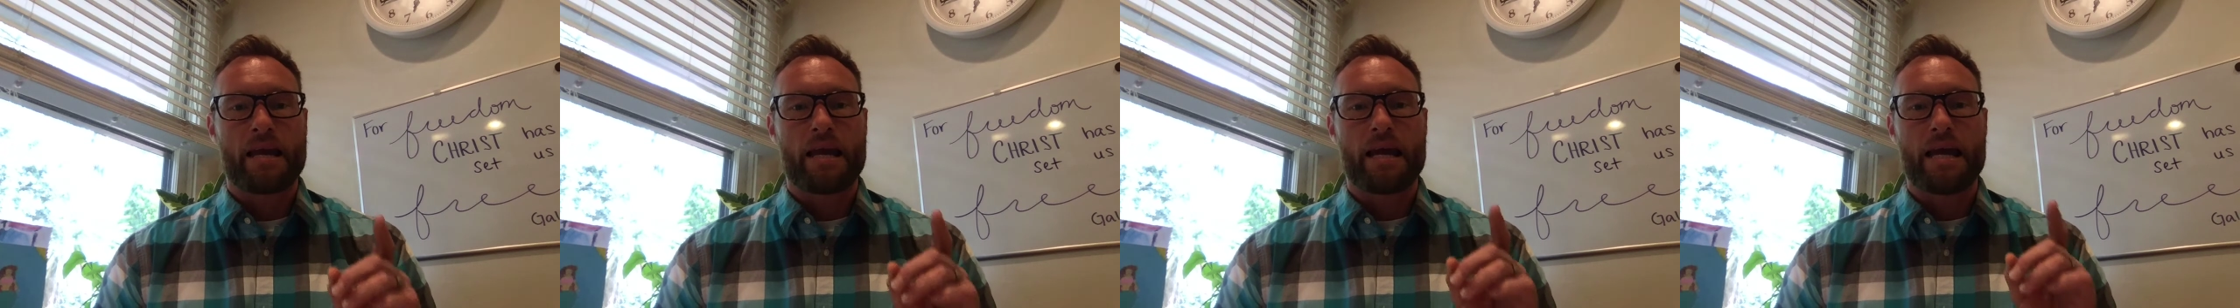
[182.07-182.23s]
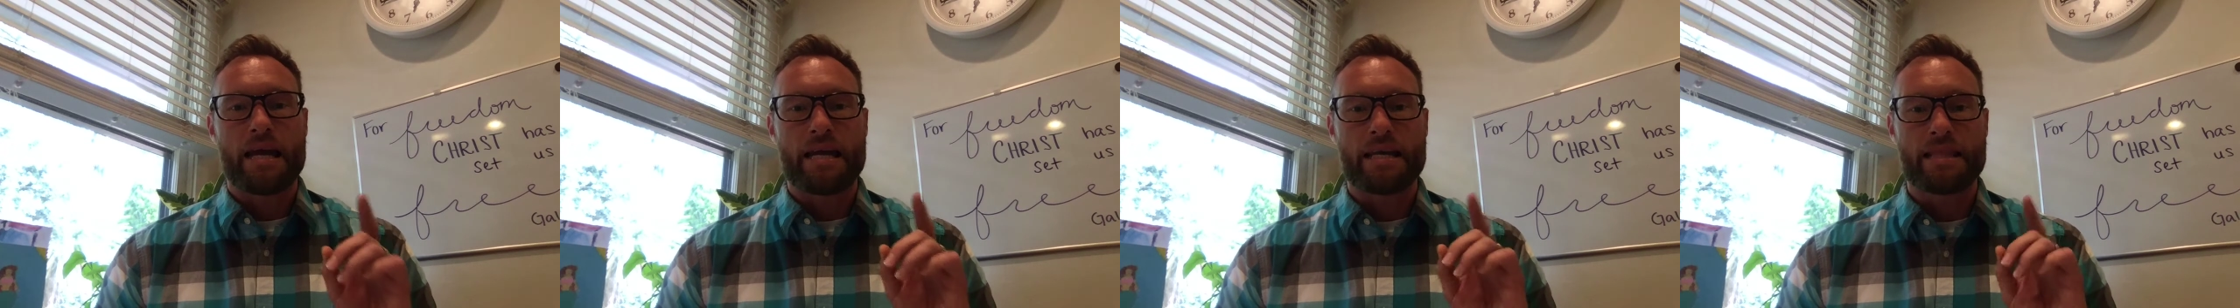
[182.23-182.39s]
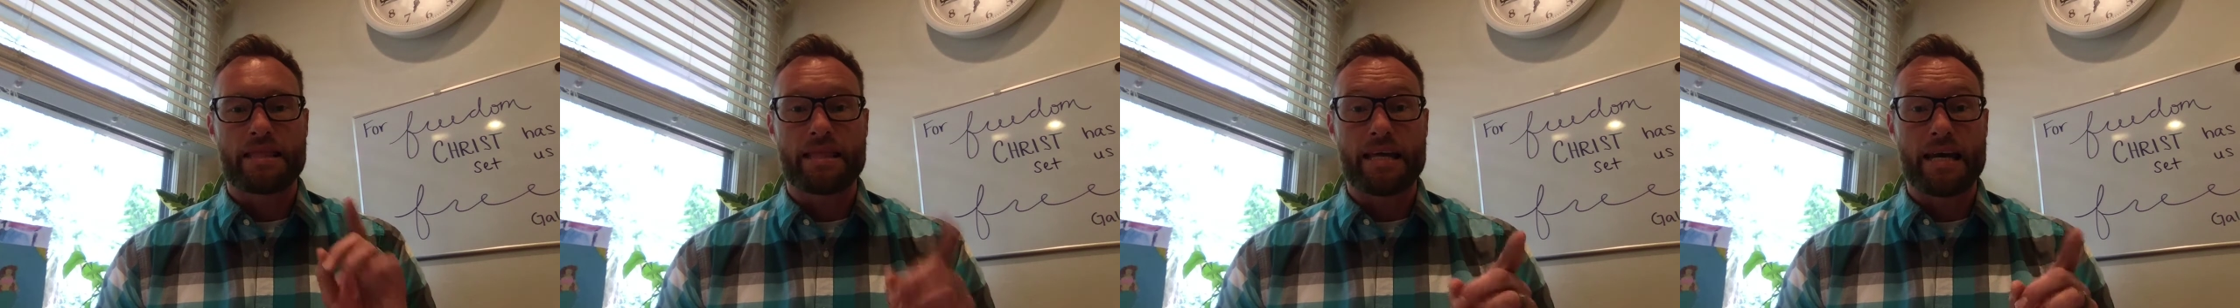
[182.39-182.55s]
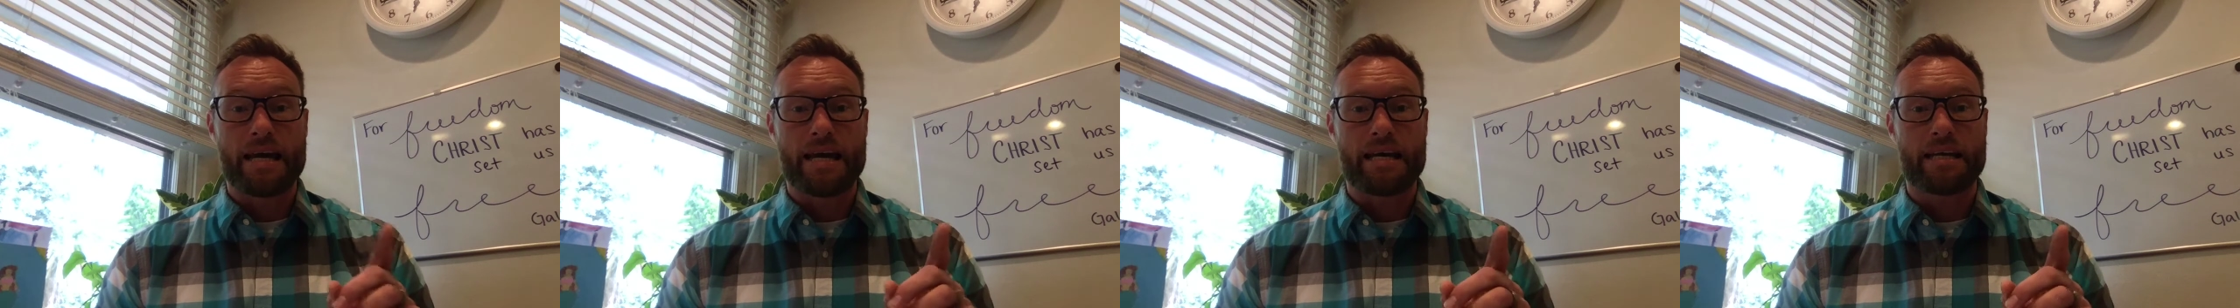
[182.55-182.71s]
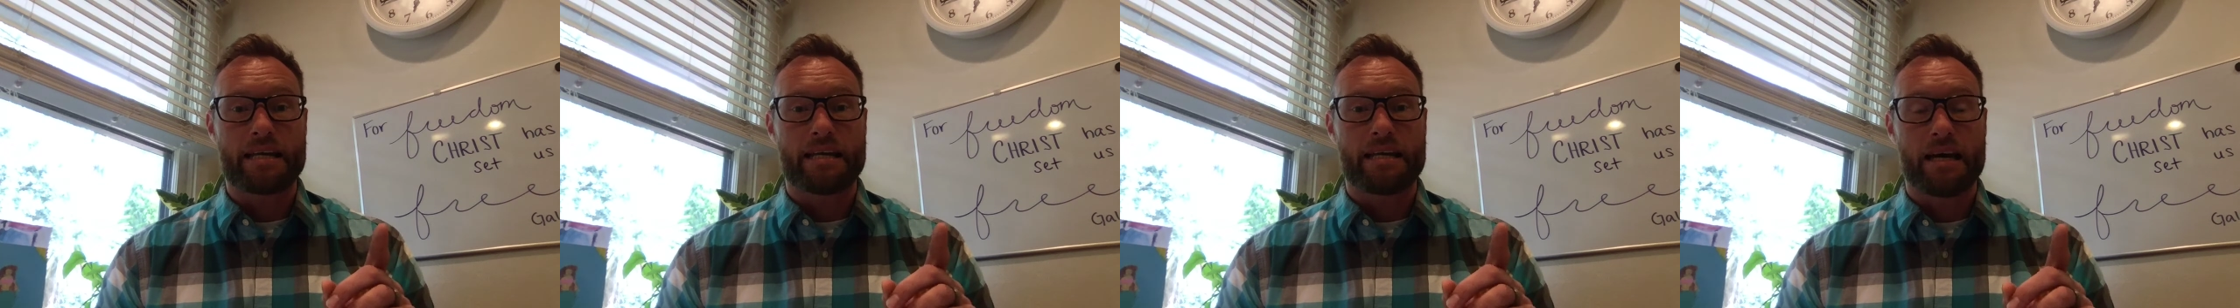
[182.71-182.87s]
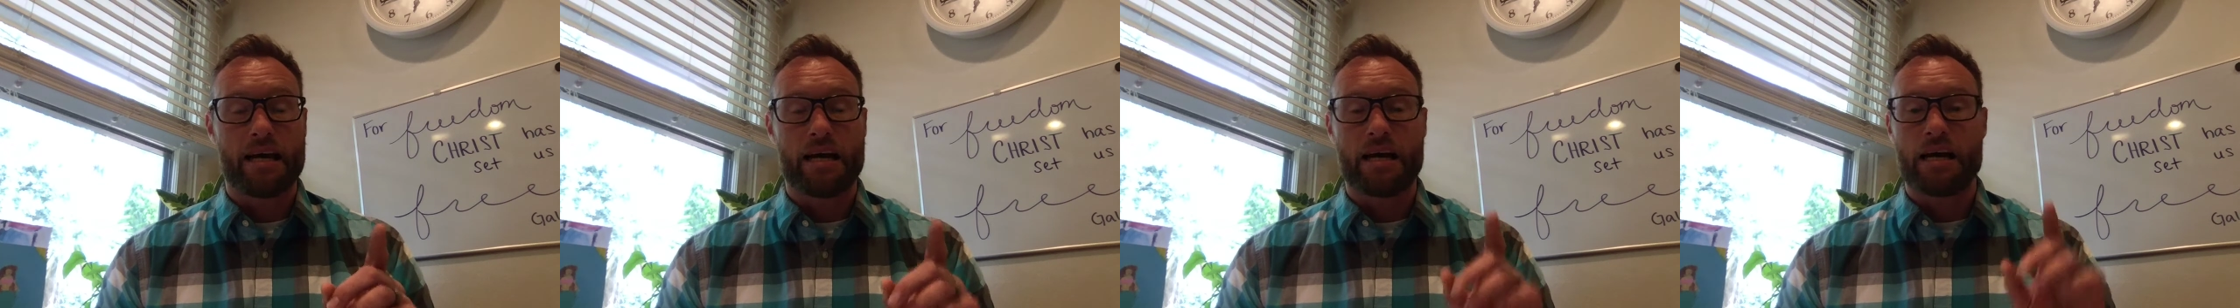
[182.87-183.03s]
And
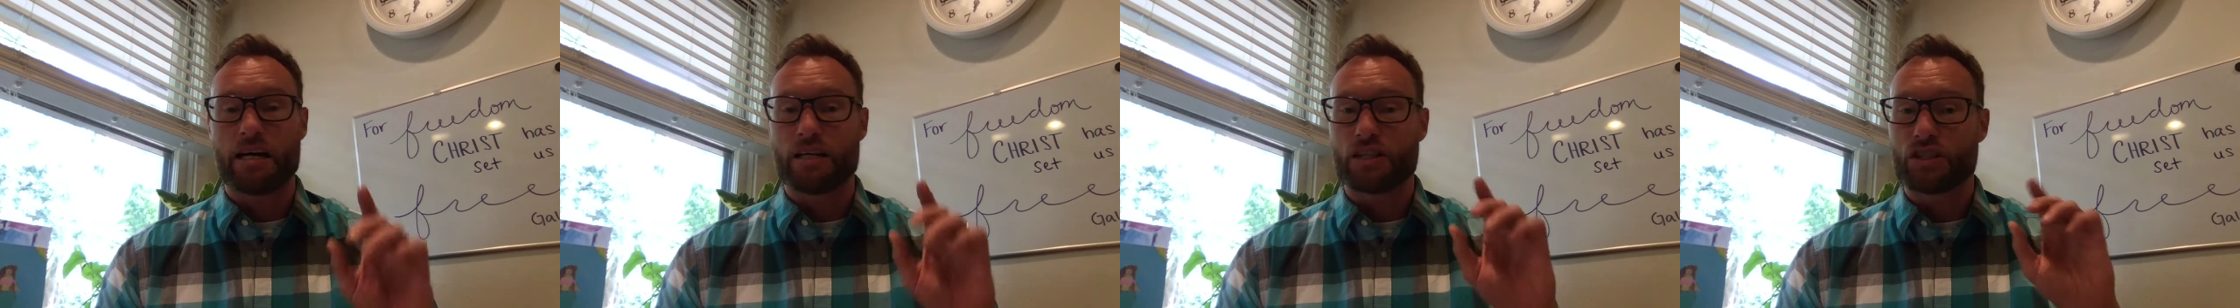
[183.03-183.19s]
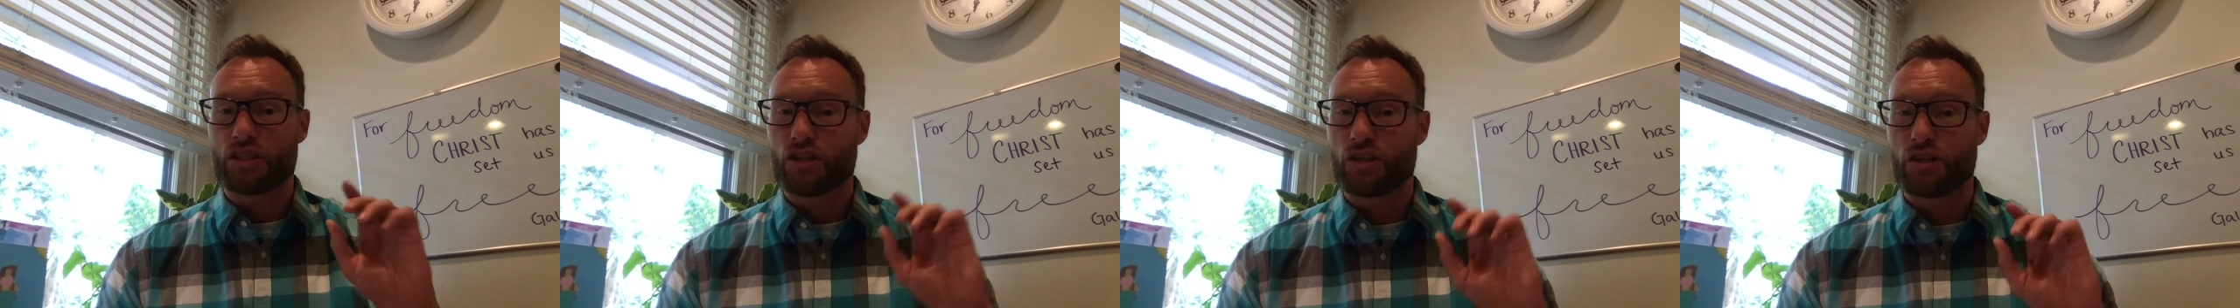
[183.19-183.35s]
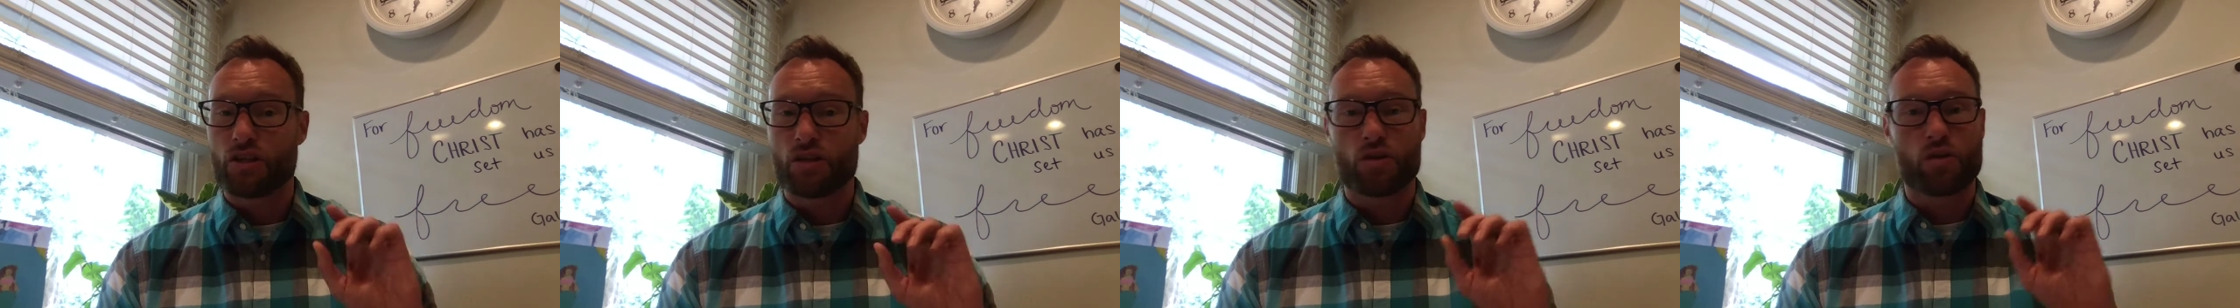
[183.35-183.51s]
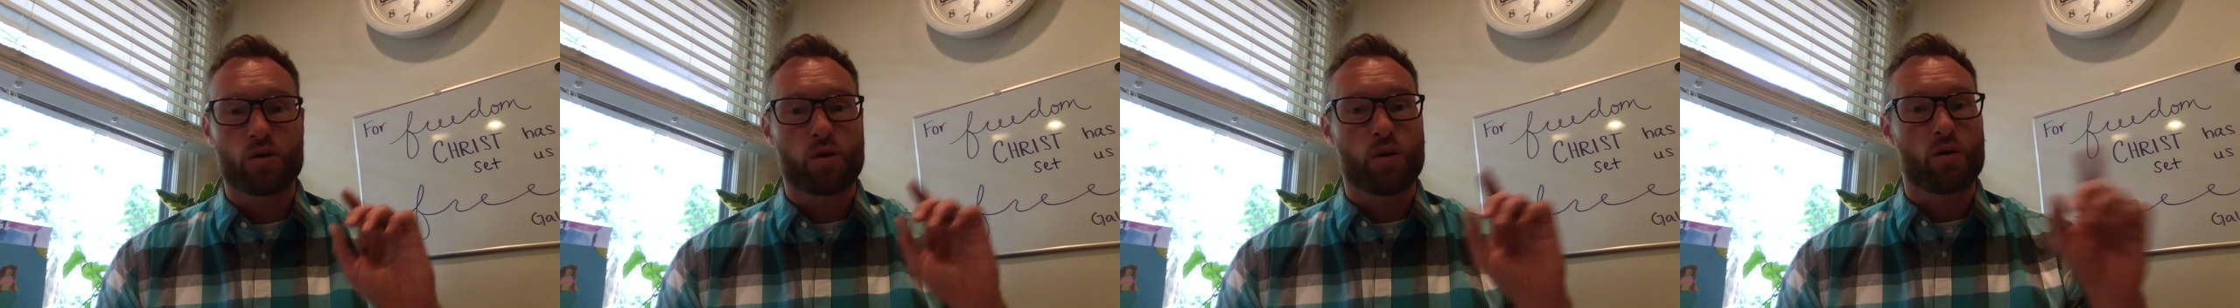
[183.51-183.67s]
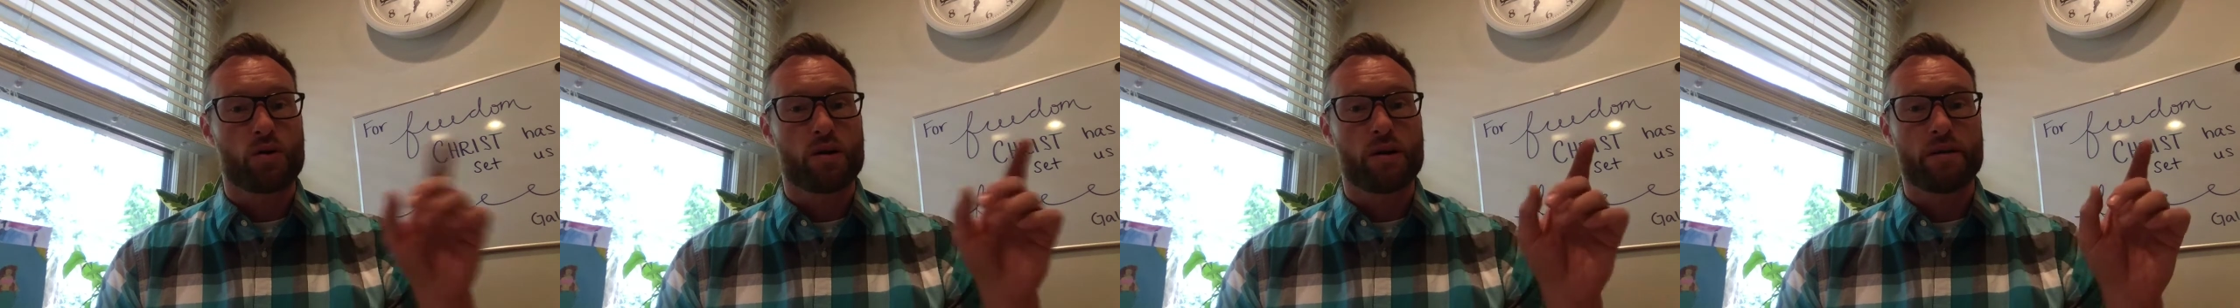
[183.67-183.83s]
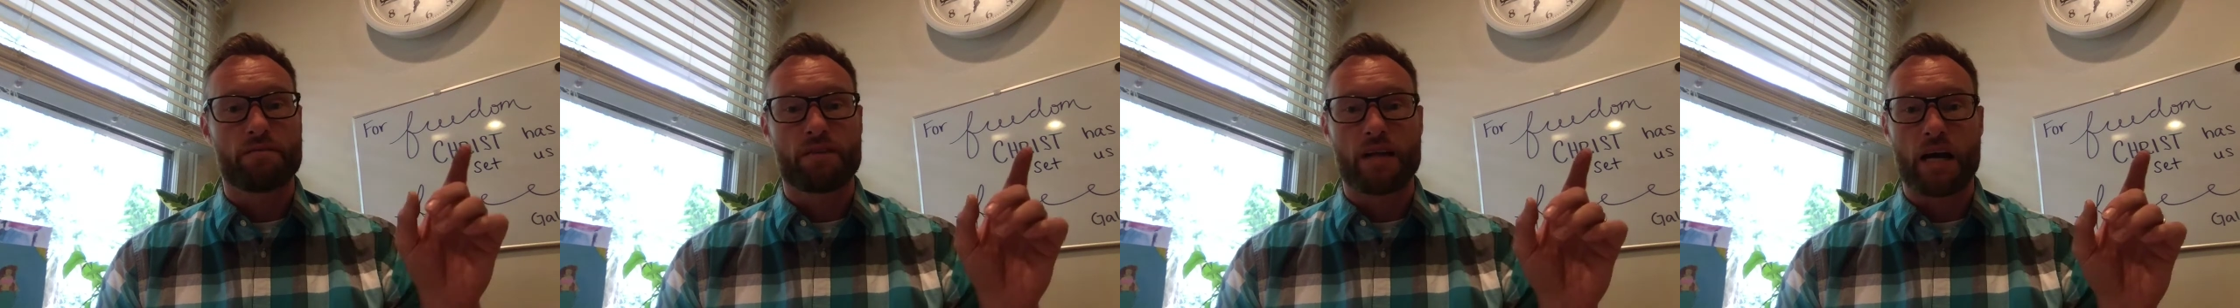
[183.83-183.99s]
that to the
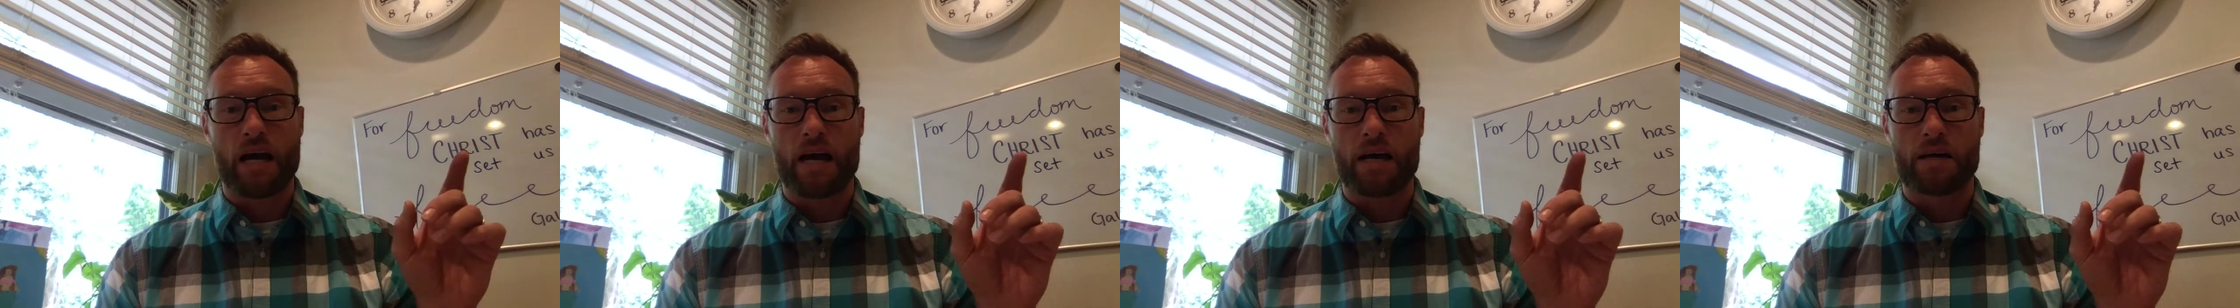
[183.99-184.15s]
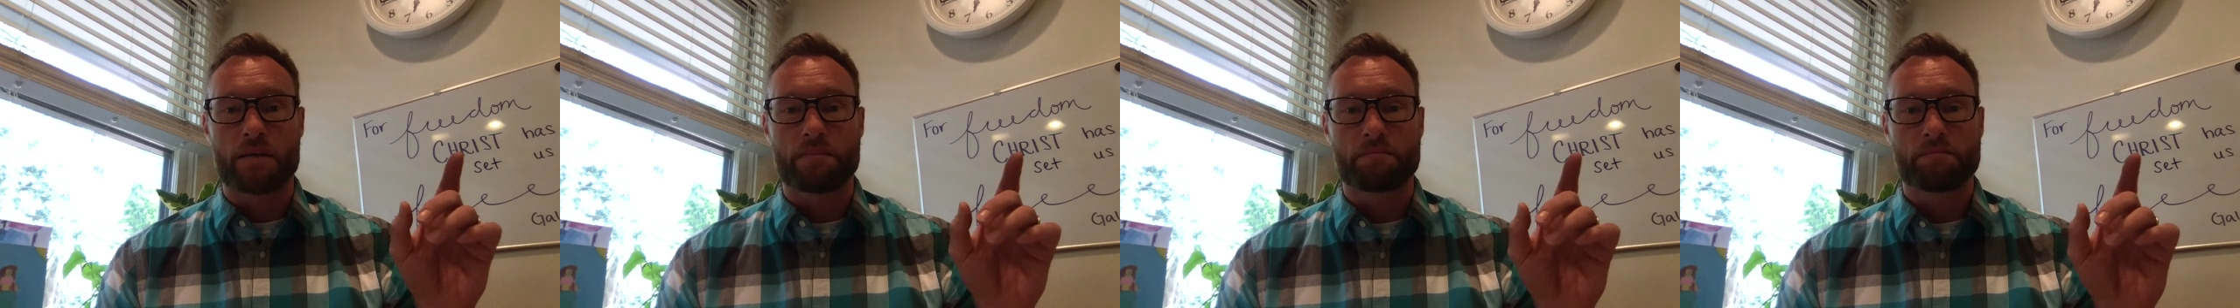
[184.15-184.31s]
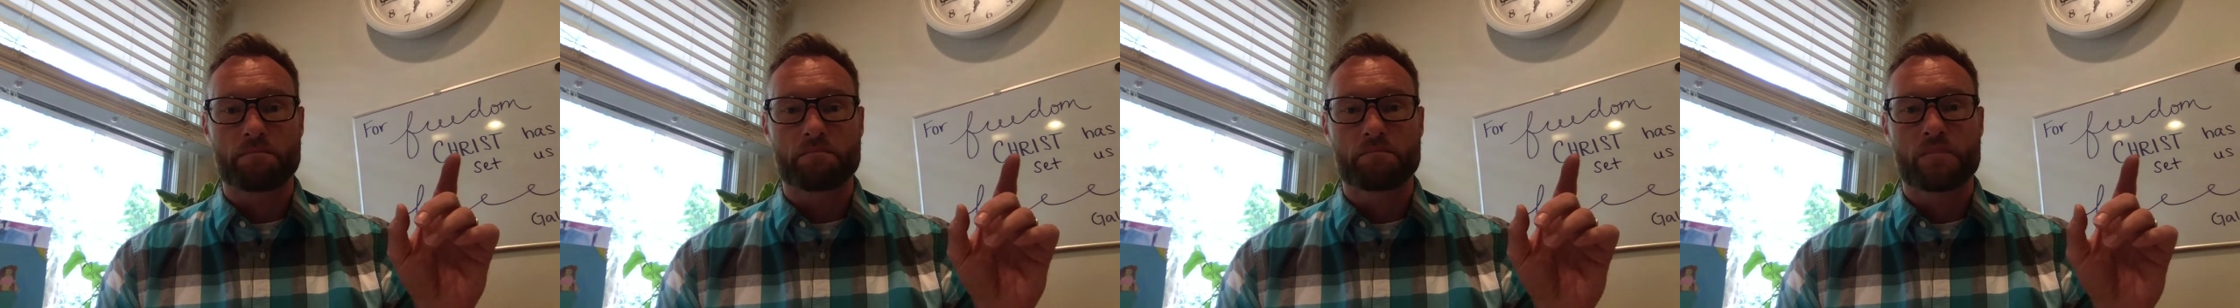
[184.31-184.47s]
glory of God,